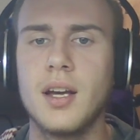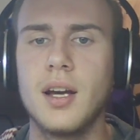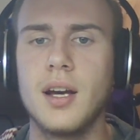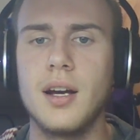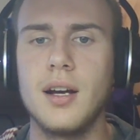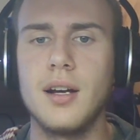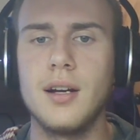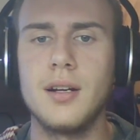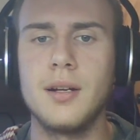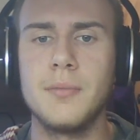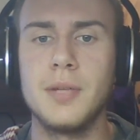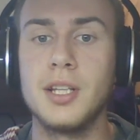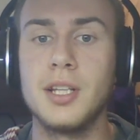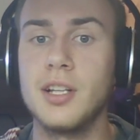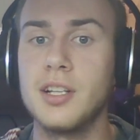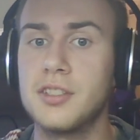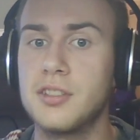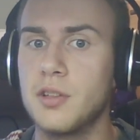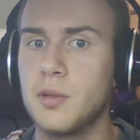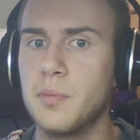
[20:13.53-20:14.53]

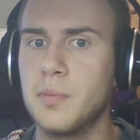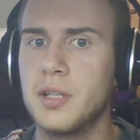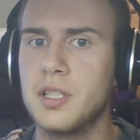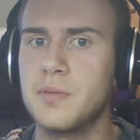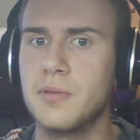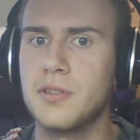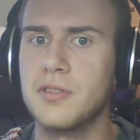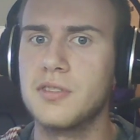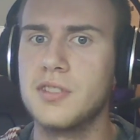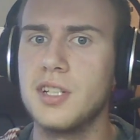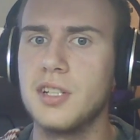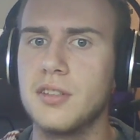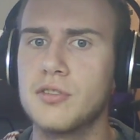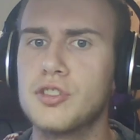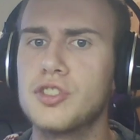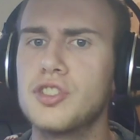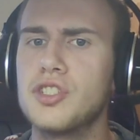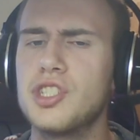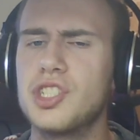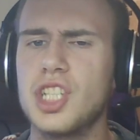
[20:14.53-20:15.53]
Unless you're the Pittsburgh
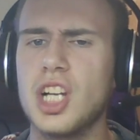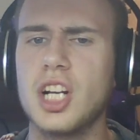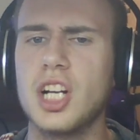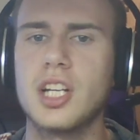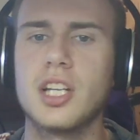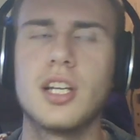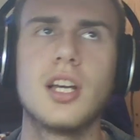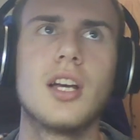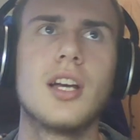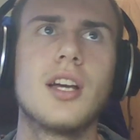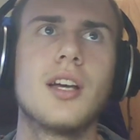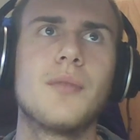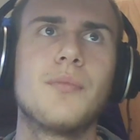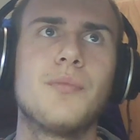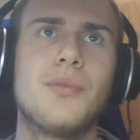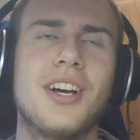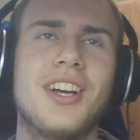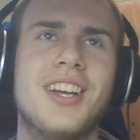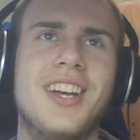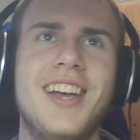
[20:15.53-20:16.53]
Steelers, you suck.
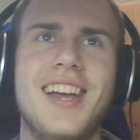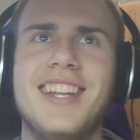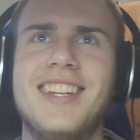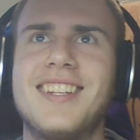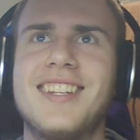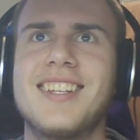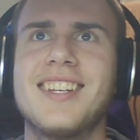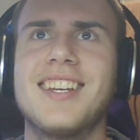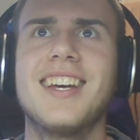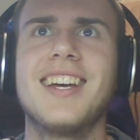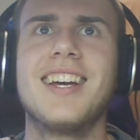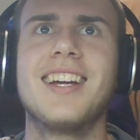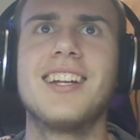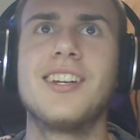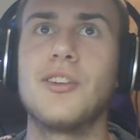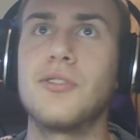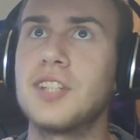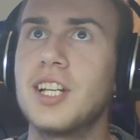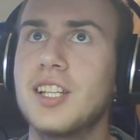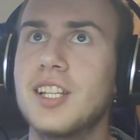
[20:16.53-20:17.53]
But
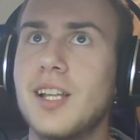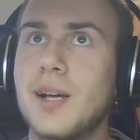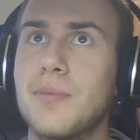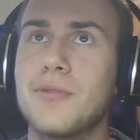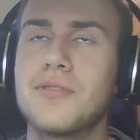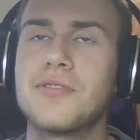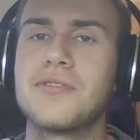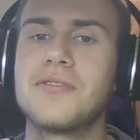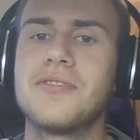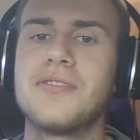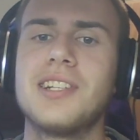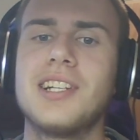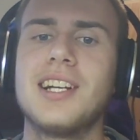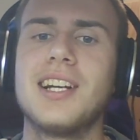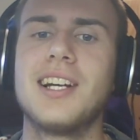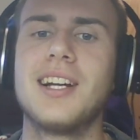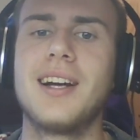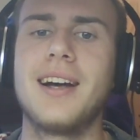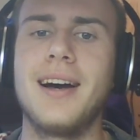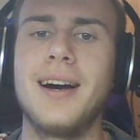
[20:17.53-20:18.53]
don't take that personal.
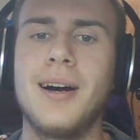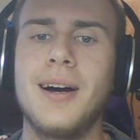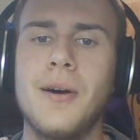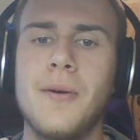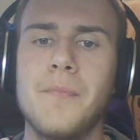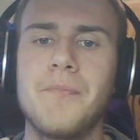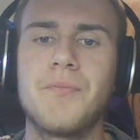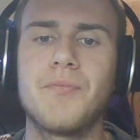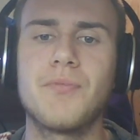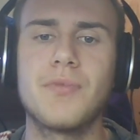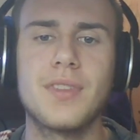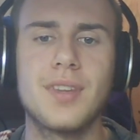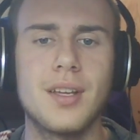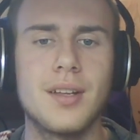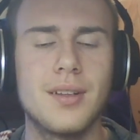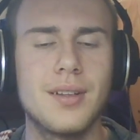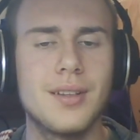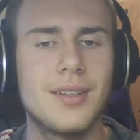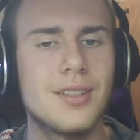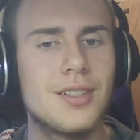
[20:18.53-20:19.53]
Um,
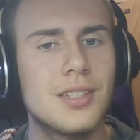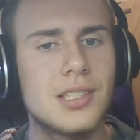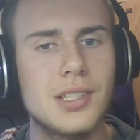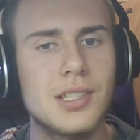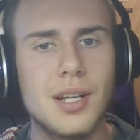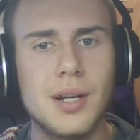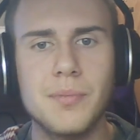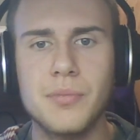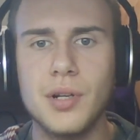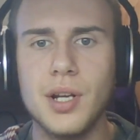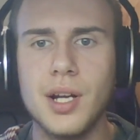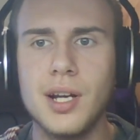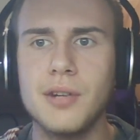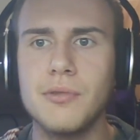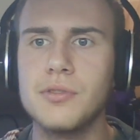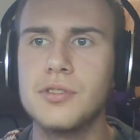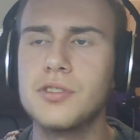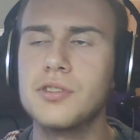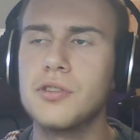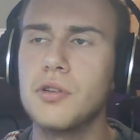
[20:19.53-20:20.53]
just Umbreon
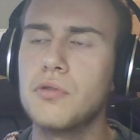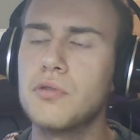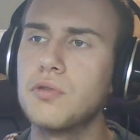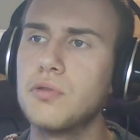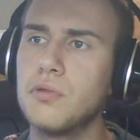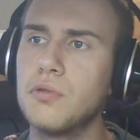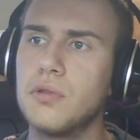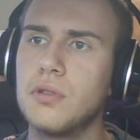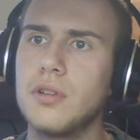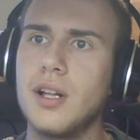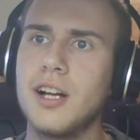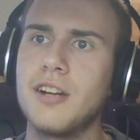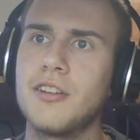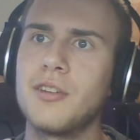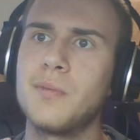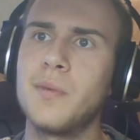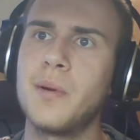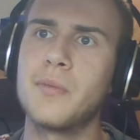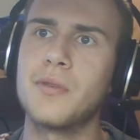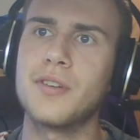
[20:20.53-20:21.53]
was so cool. I
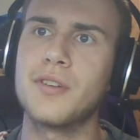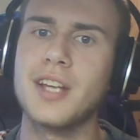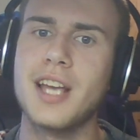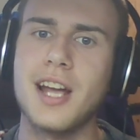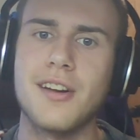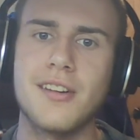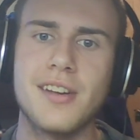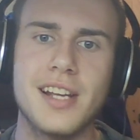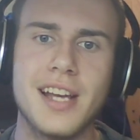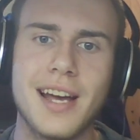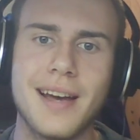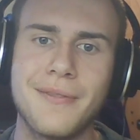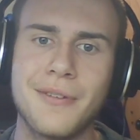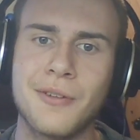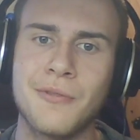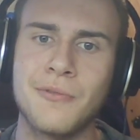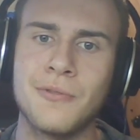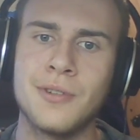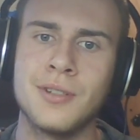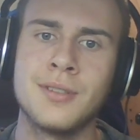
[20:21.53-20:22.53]
remember Gary
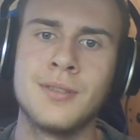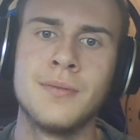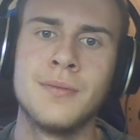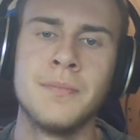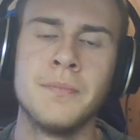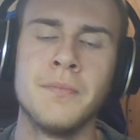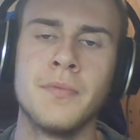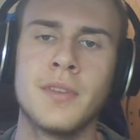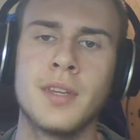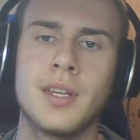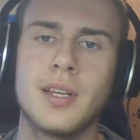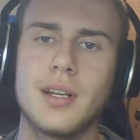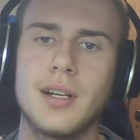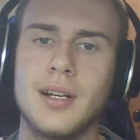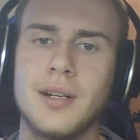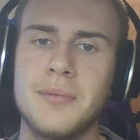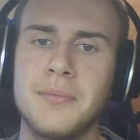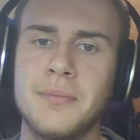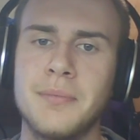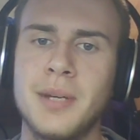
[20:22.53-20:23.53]
having one
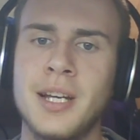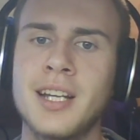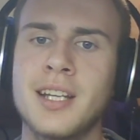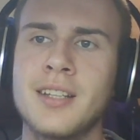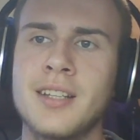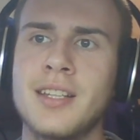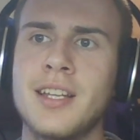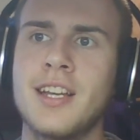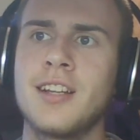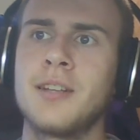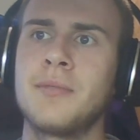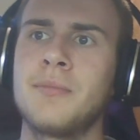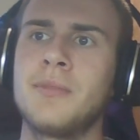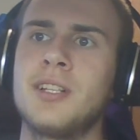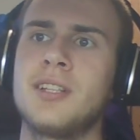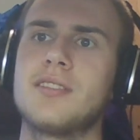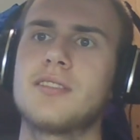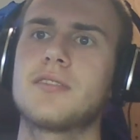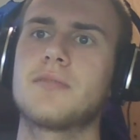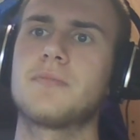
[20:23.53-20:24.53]
back in the
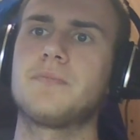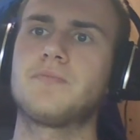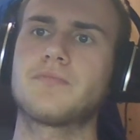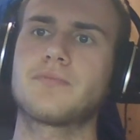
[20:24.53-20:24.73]
animes,